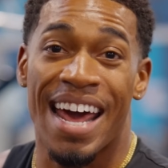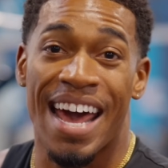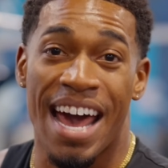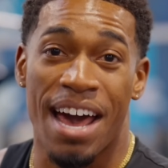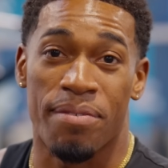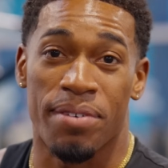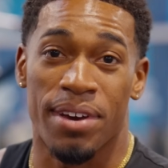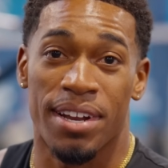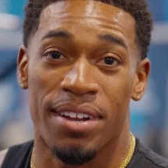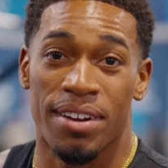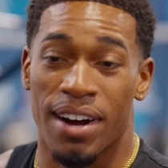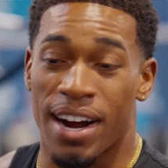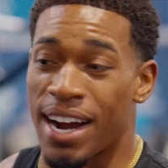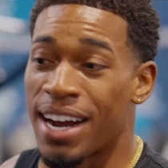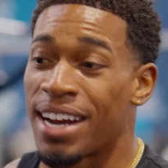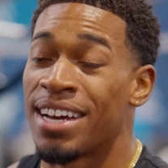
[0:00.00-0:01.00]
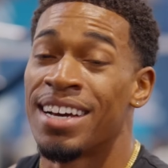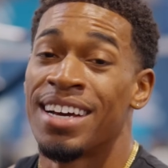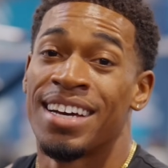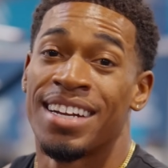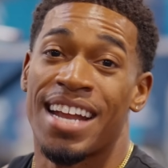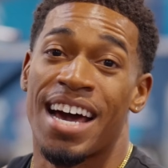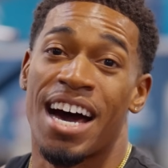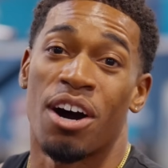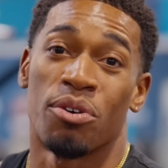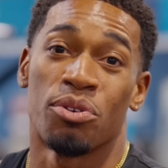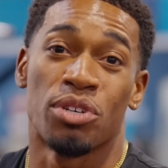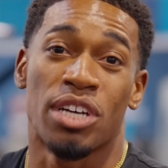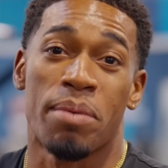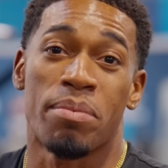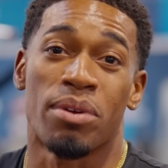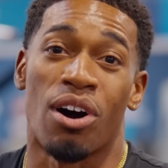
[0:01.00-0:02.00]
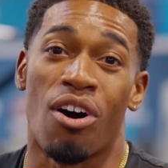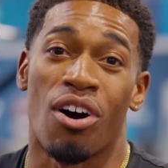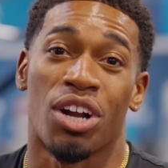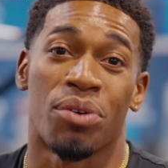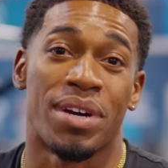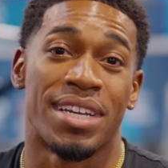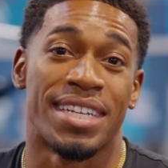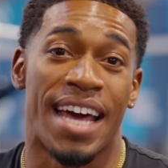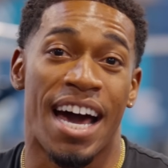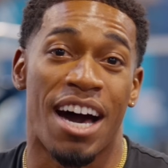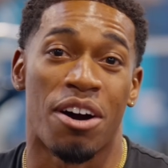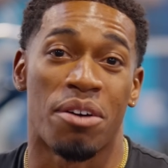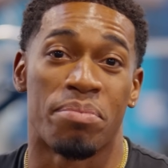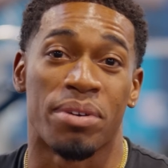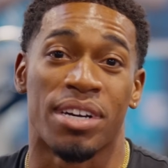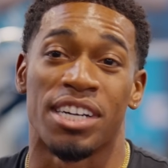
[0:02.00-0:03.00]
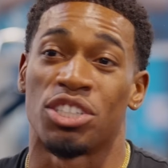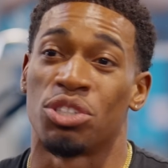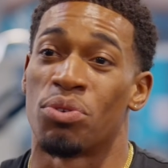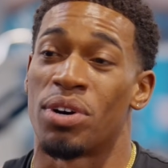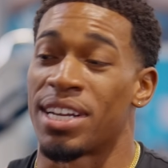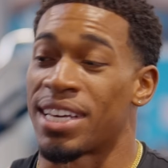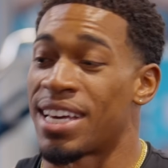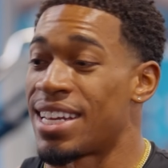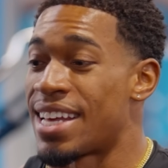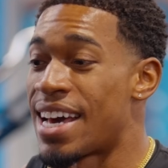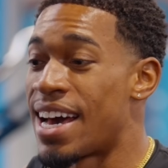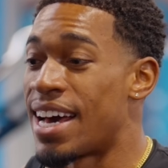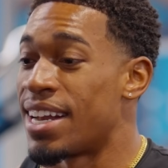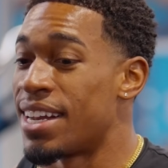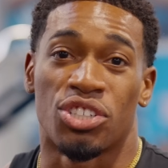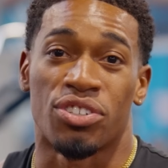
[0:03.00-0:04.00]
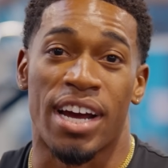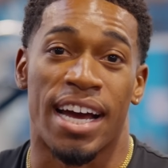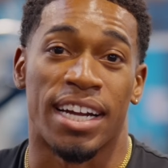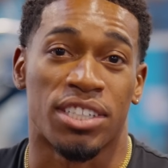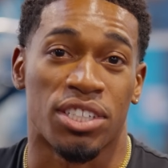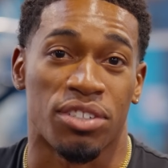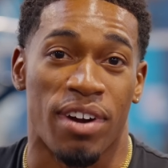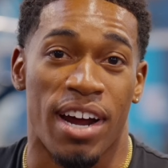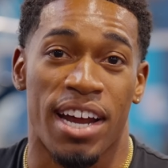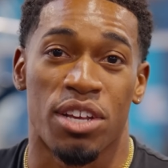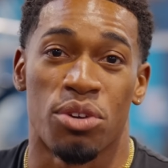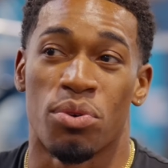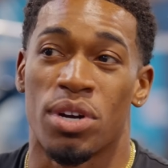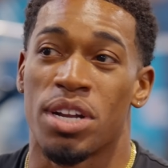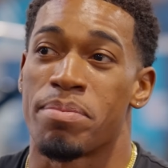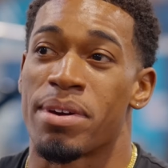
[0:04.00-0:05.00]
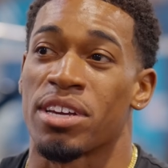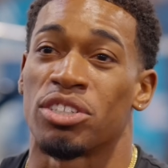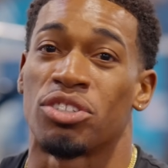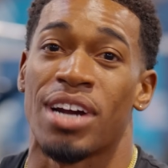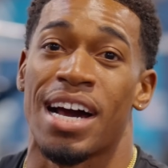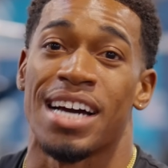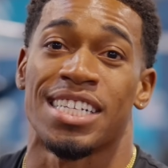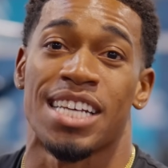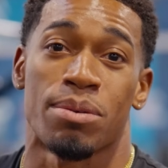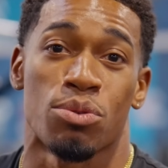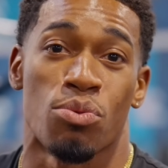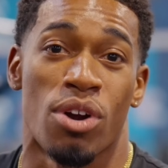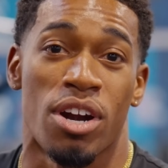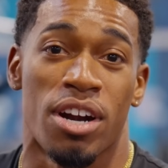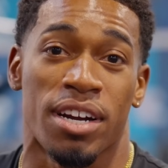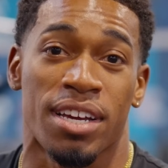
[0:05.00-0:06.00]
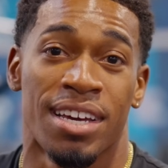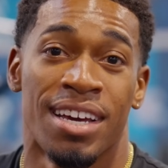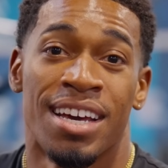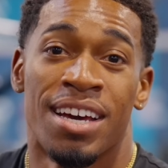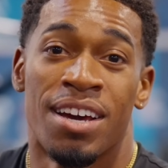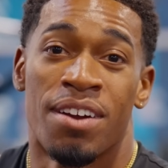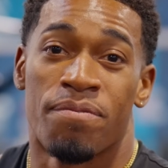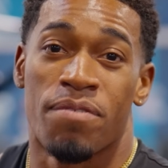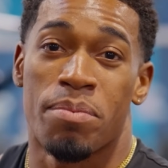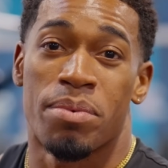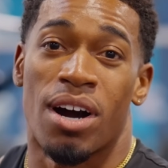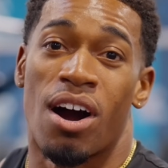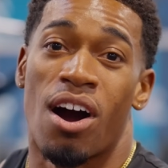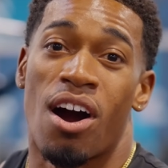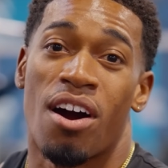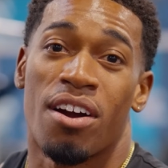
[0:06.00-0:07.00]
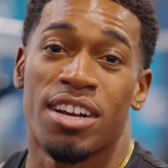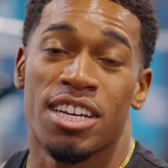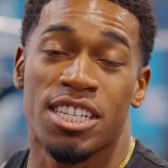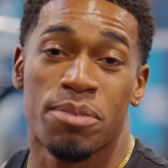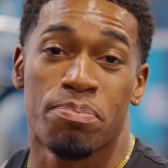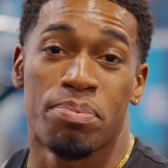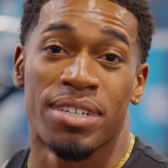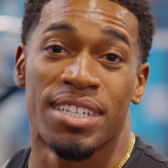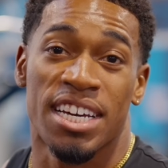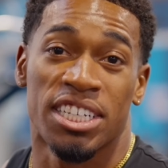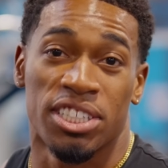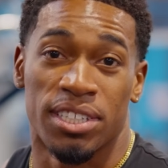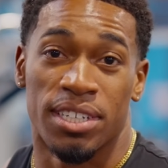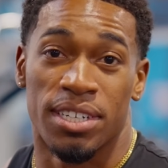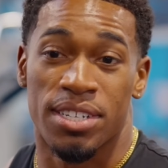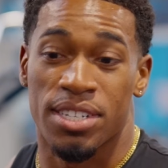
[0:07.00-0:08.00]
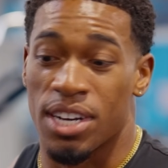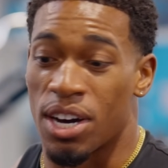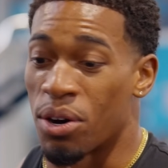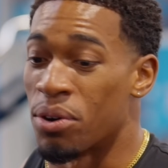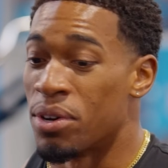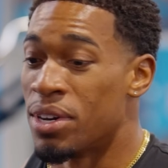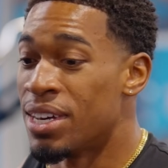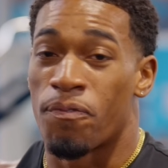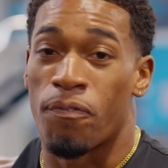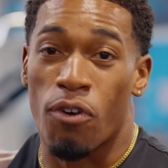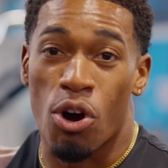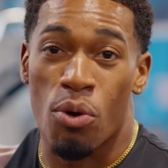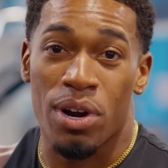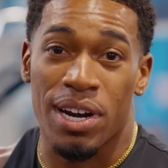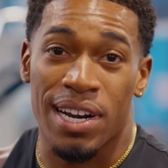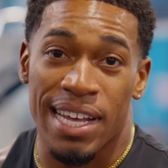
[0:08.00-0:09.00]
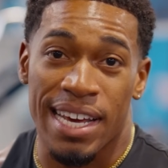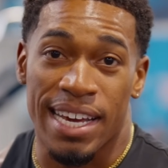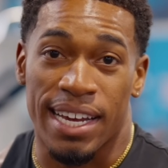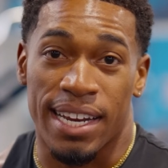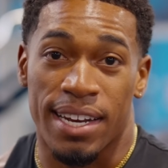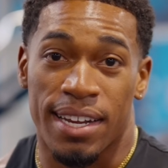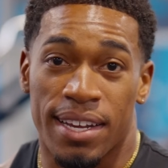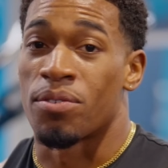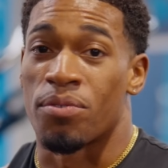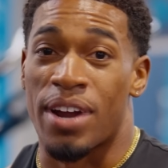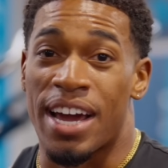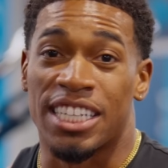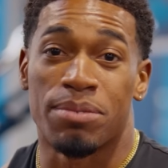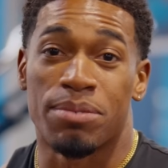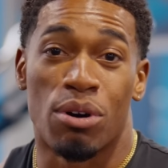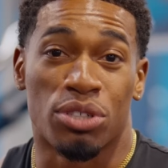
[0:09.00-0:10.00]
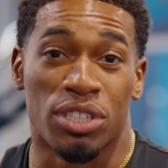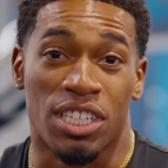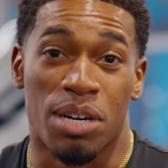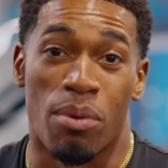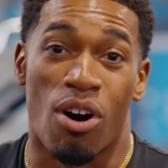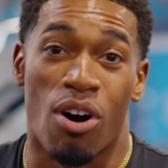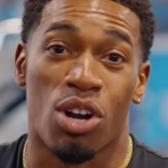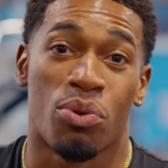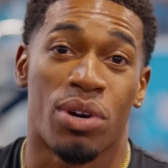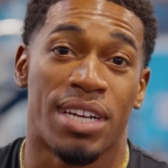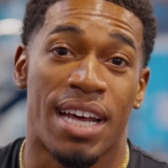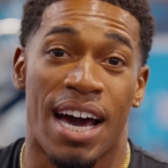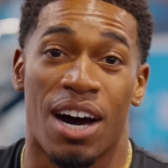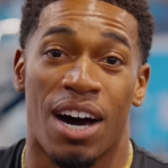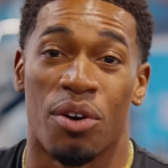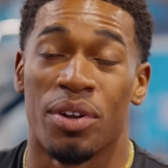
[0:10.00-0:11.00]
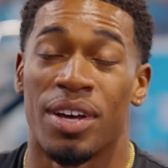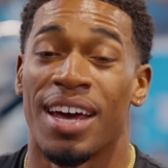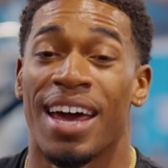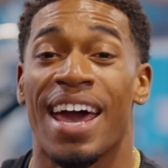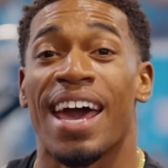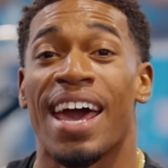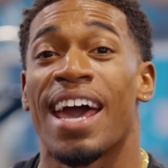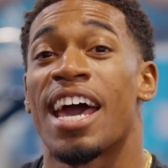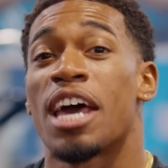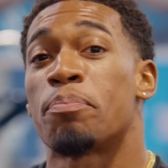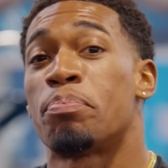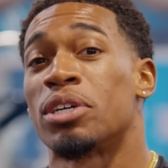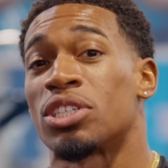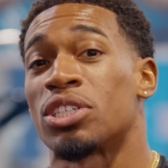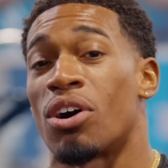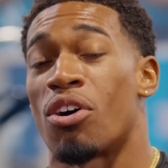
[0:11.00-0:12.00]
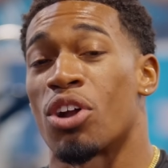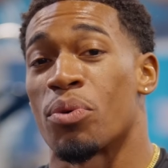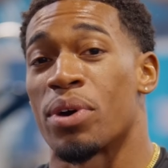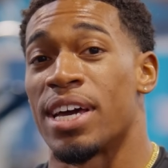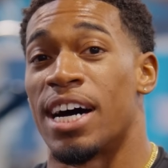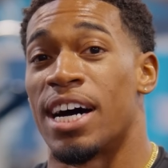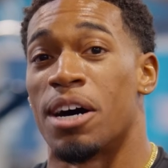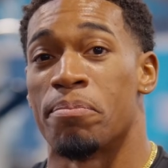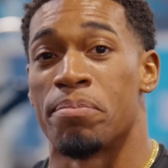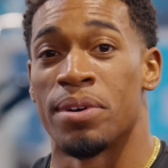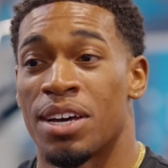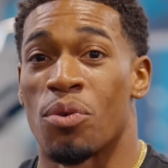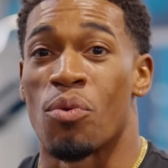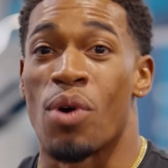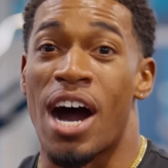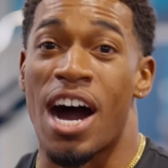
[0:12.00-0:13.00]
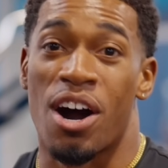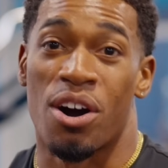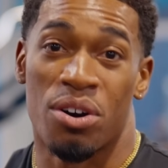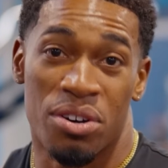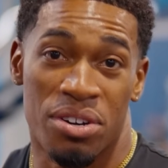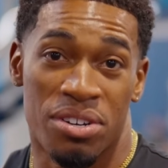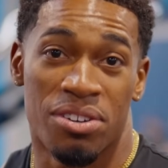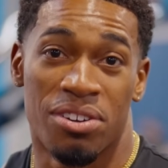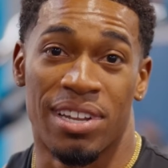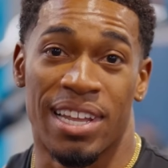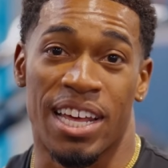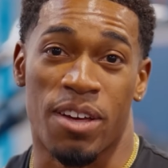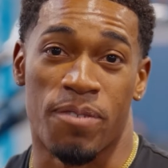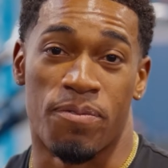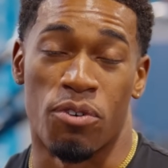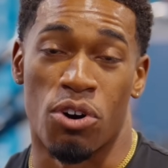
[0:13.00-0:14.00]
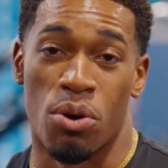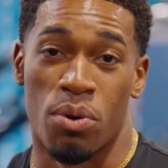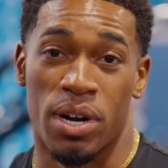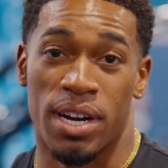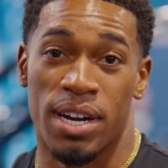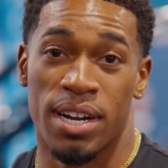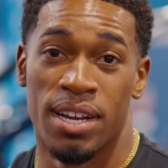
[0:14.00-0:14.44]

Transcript: have it, all right? Now, you're coming all the way down because you wanna get that stretch, right? You wanna make your triceps work from the hardest position. So, forward lean, range of motion, come all the way down and push all the way up while you're leaning forward.